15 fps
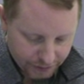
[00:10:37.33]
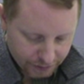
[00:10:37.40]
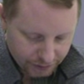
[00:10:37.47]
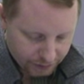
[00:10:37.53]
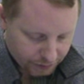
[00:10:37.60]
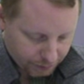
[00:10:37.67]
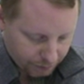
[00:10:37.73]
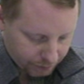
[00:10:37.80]

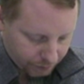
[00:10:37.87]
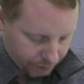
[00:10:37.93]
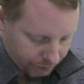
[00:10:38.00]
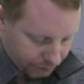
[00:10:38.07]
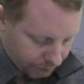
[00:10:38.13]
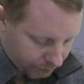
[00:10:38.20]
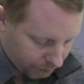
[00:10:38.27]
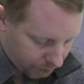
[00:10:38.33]

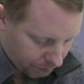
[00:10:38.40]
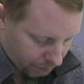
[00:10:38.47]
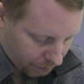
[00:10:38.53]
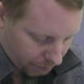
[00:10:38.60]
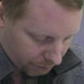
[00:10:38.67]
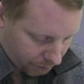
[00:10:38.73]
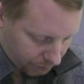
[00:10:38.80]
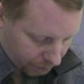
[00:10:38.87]

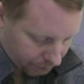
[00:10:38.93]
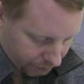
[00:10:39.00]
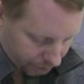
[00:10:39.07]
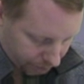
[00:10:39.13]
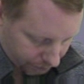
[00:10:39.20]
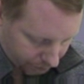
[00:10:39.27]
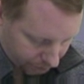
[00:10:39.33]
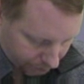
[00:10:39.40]

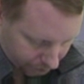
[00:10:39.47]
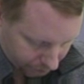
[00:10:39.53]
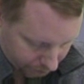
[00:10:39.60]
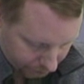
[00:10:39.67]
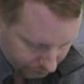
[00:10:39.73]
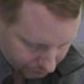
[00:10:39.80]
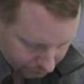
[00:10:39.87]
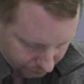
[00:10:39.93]

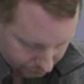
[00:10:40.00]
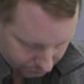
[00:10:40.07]
Nothing is said.